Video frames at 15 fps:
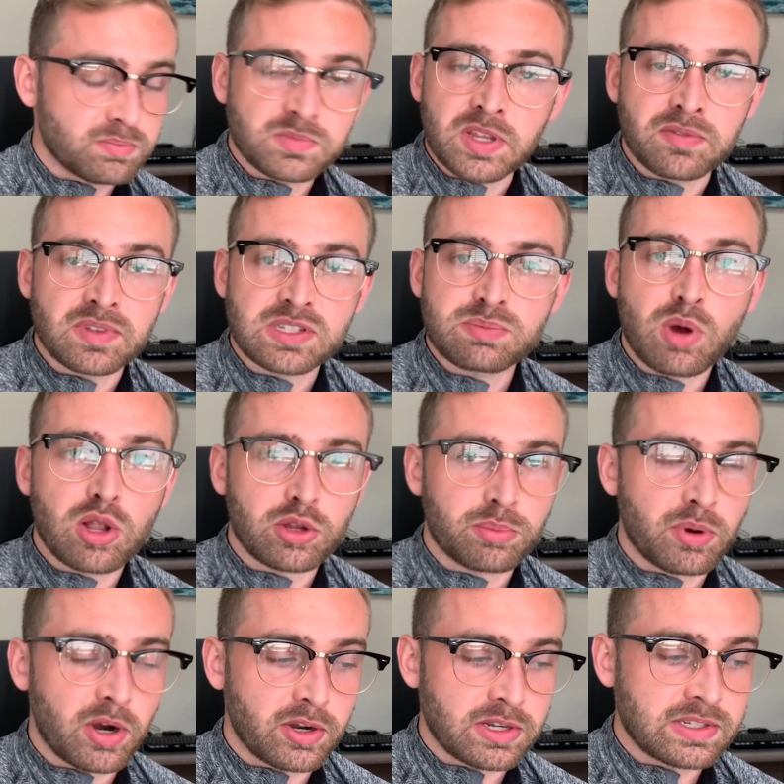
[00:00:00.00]
Even smaller
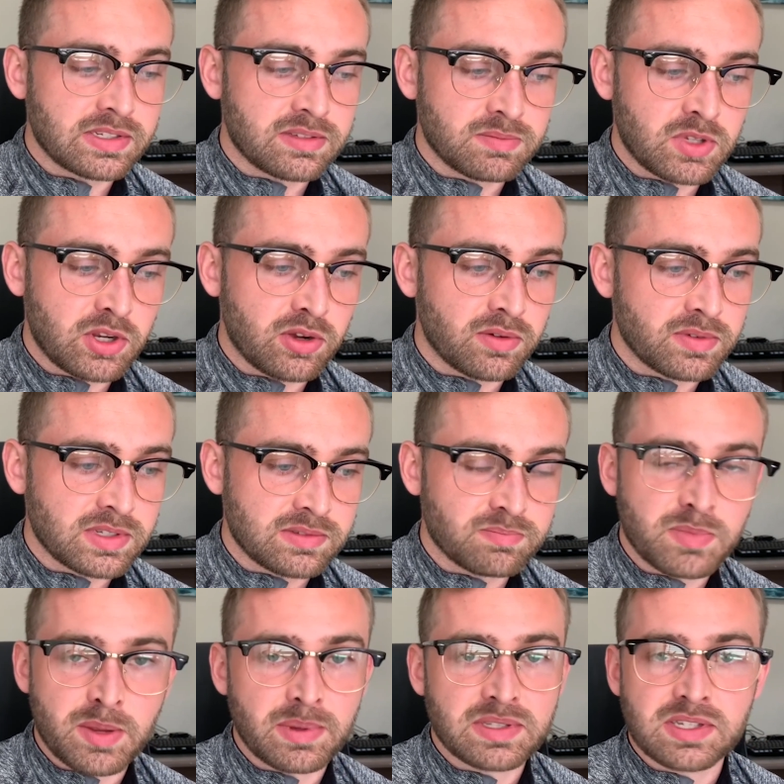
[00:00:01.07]
parties,
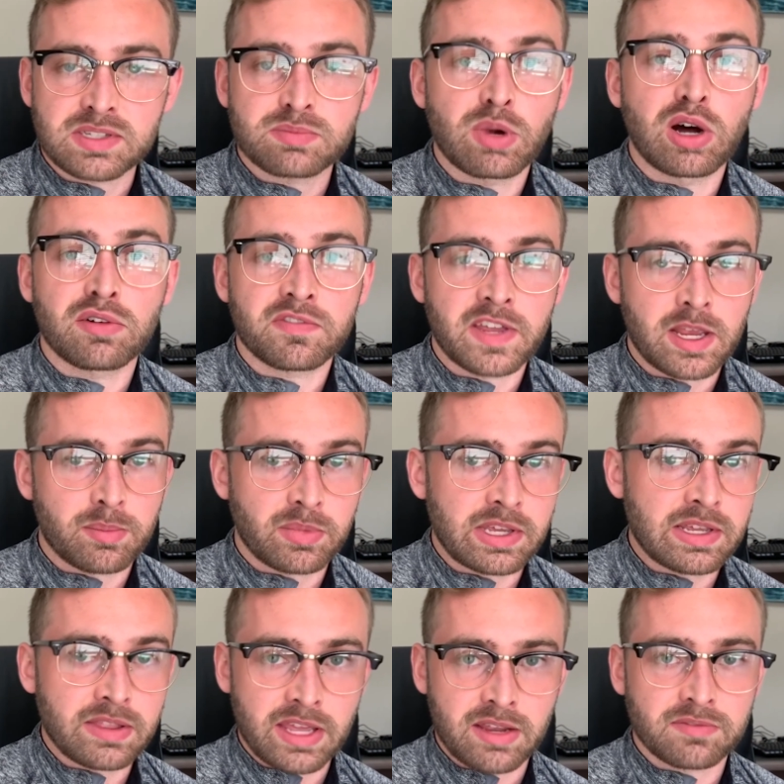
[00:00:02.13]
maybe it's a small family
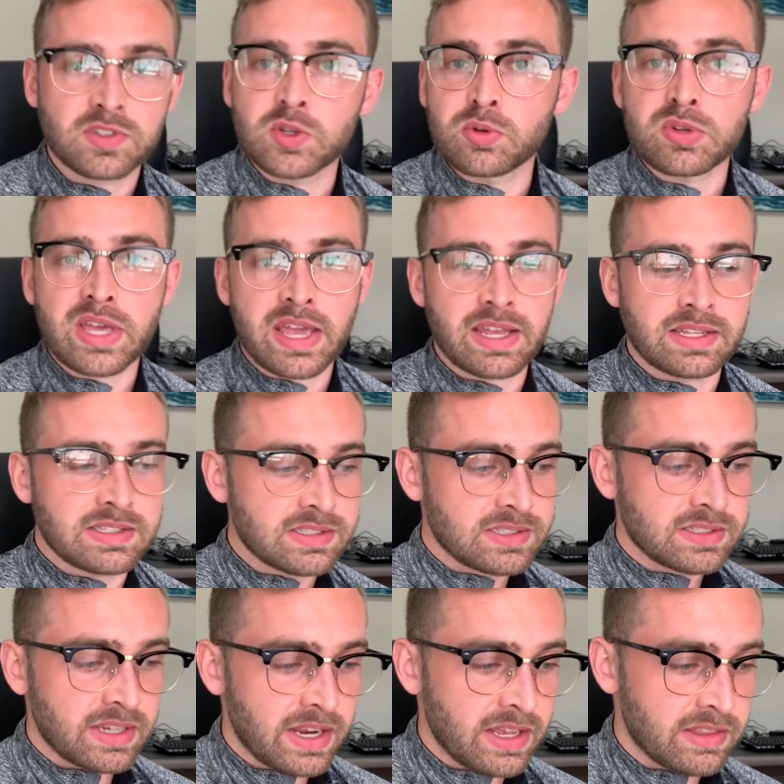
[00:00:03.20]
and they have 2
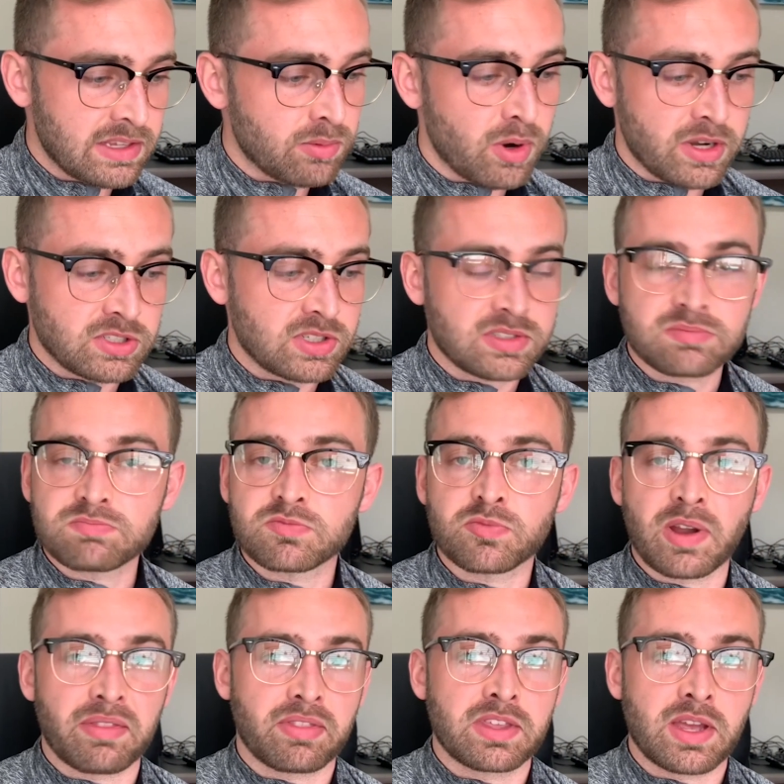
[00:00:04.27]
kids and they want to just
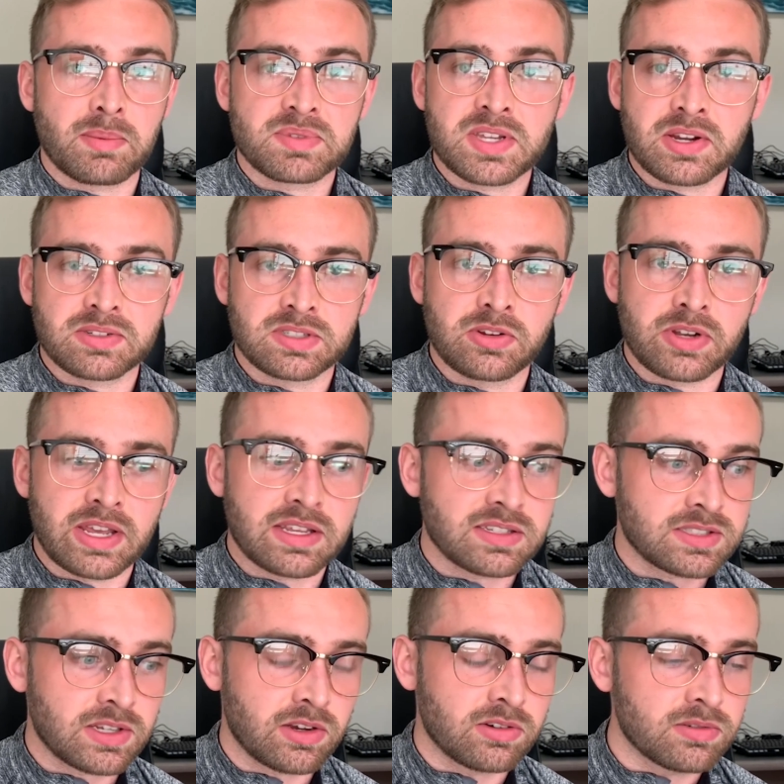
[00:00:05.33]
rent the upstairs unit.
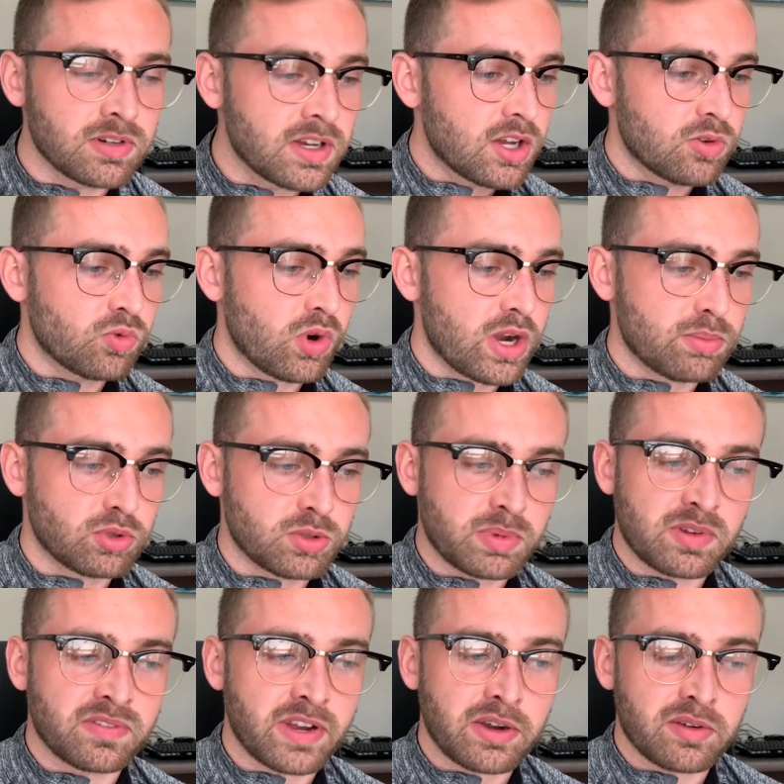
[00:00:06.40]
So we're able to
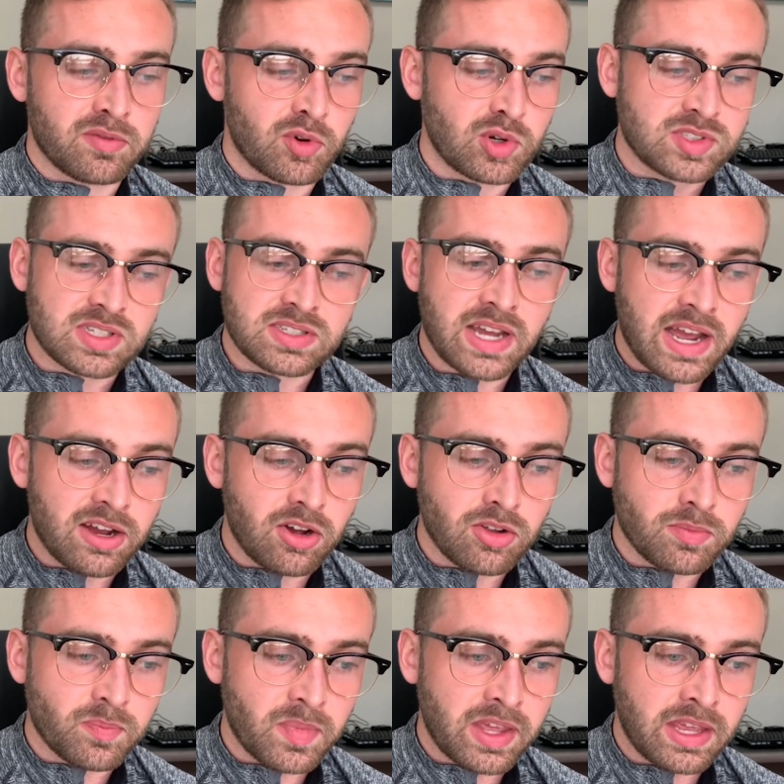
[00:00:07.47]
be very
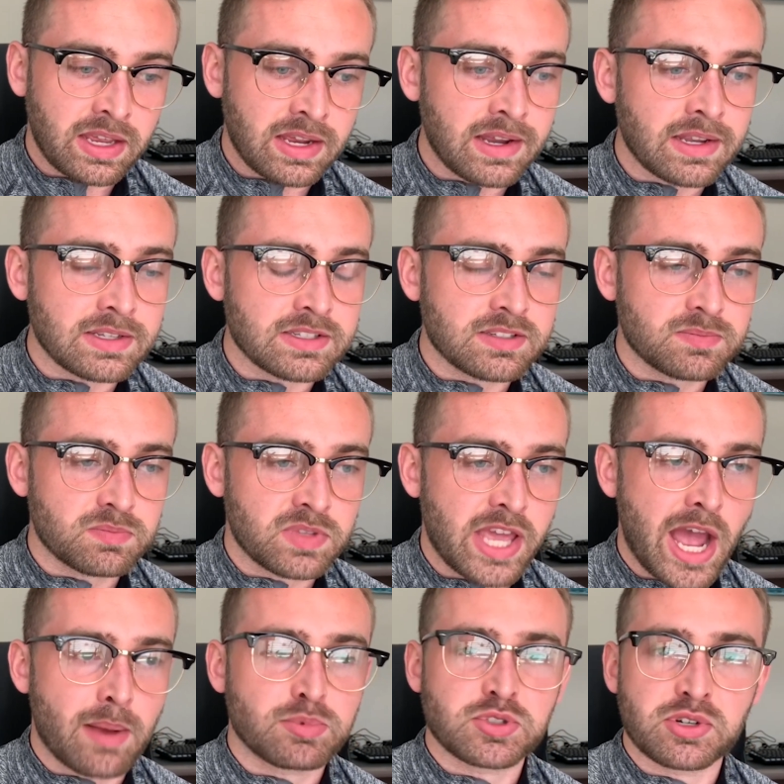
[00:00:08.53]
versatile and
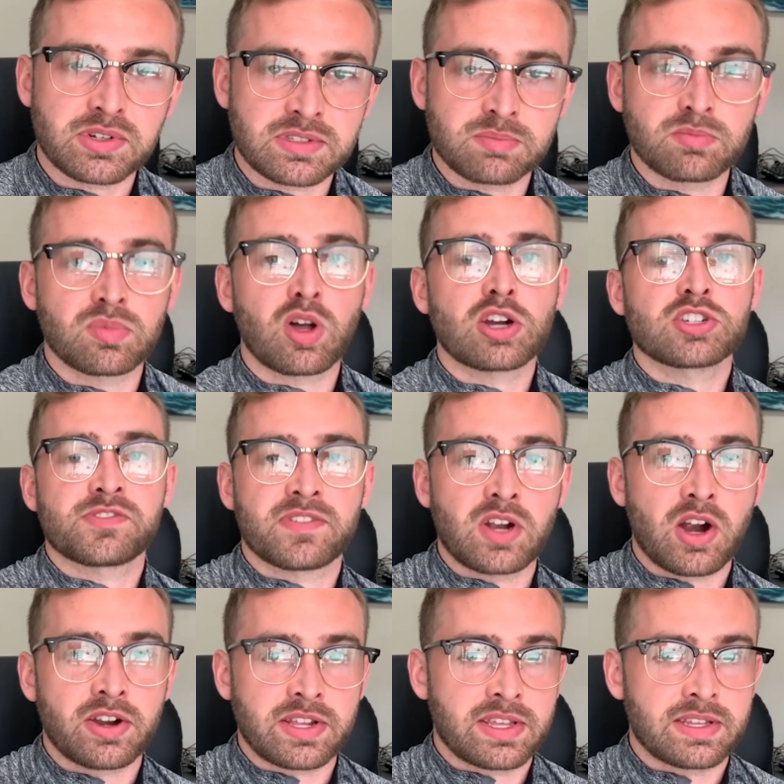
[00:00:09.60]
capture as large of an
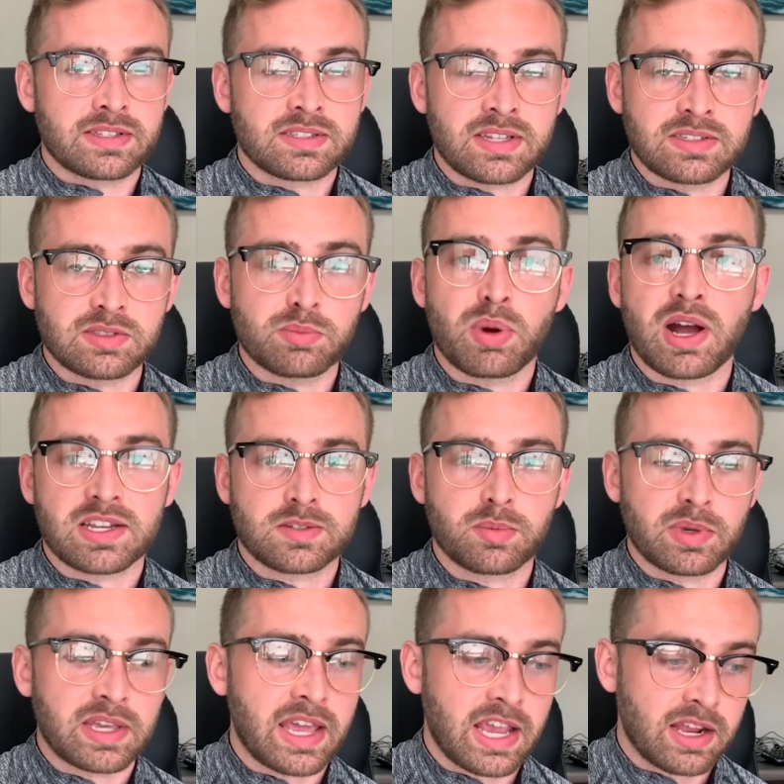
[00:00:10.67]
audience as you
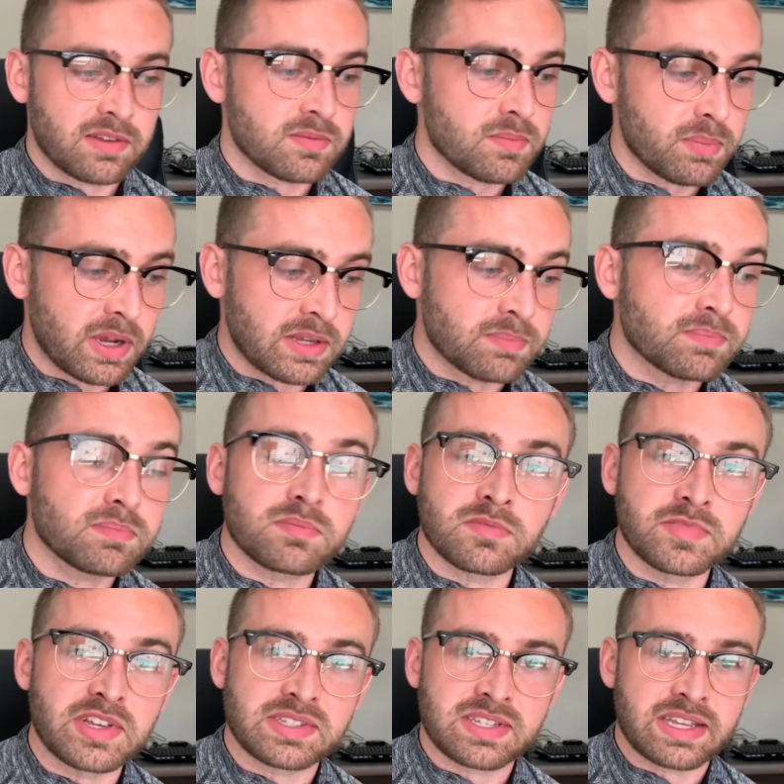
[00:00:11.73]
possibly can by
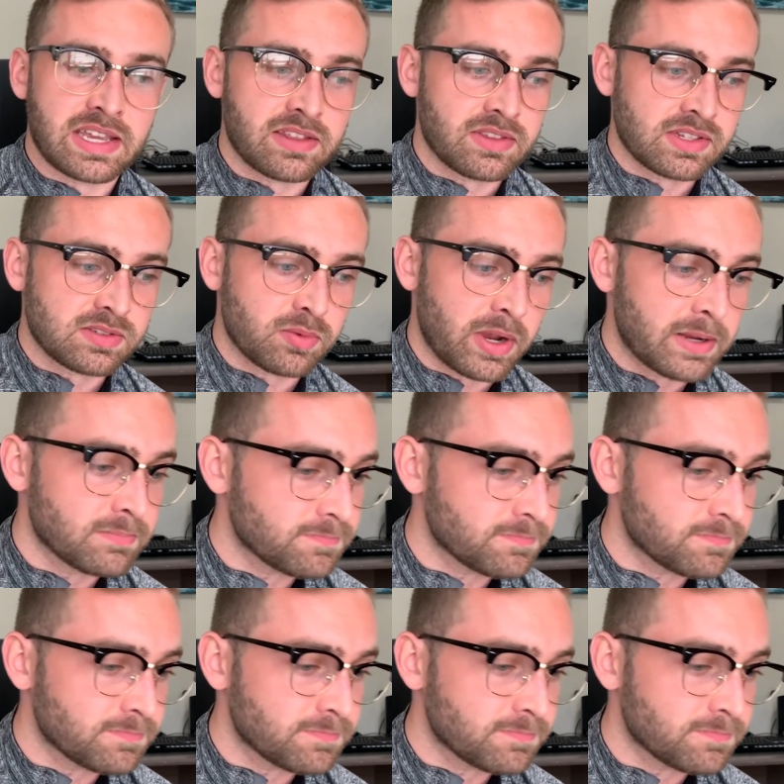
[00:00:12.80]
listing it this way.